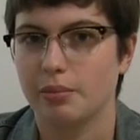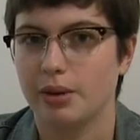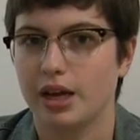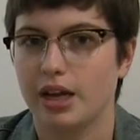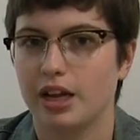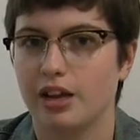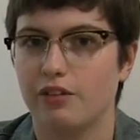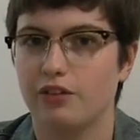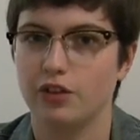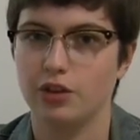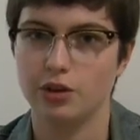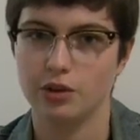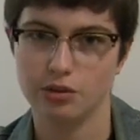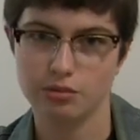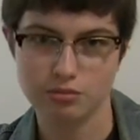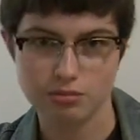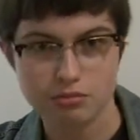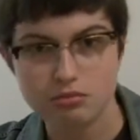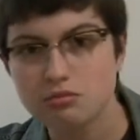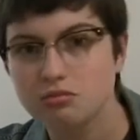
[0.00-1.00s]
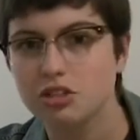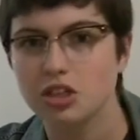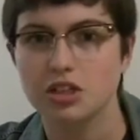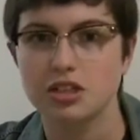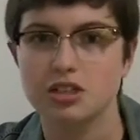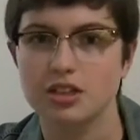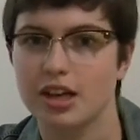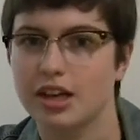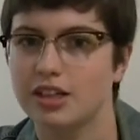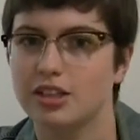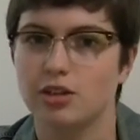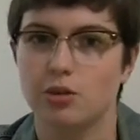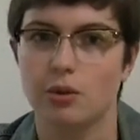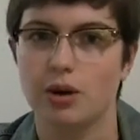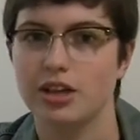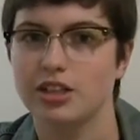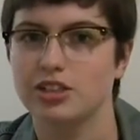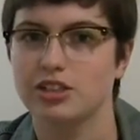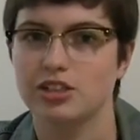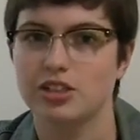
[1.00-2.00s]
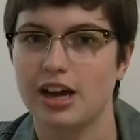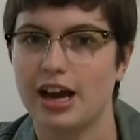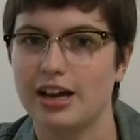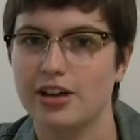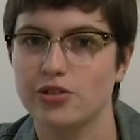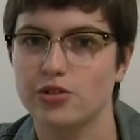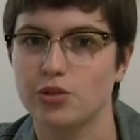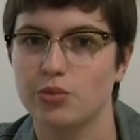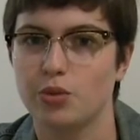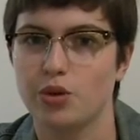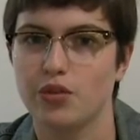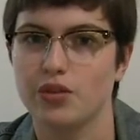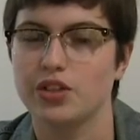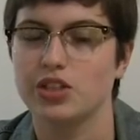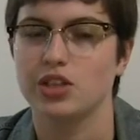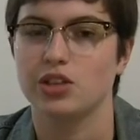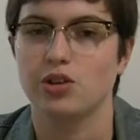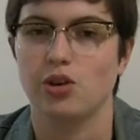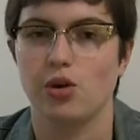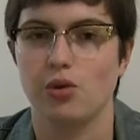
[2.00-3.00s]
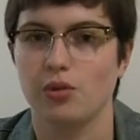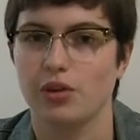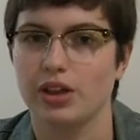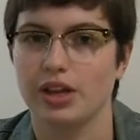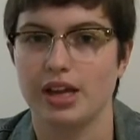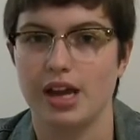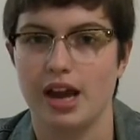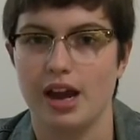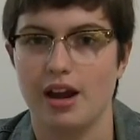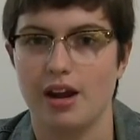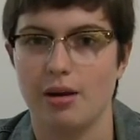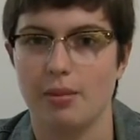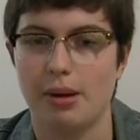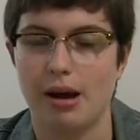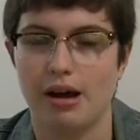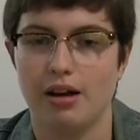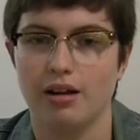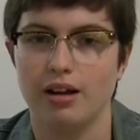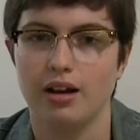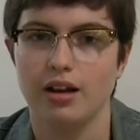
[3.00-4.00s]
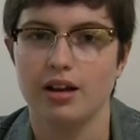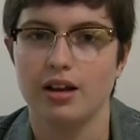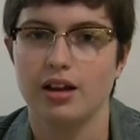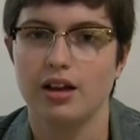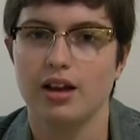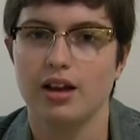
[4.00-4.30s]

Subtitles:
But if you just like to watch casual movies and don't really care about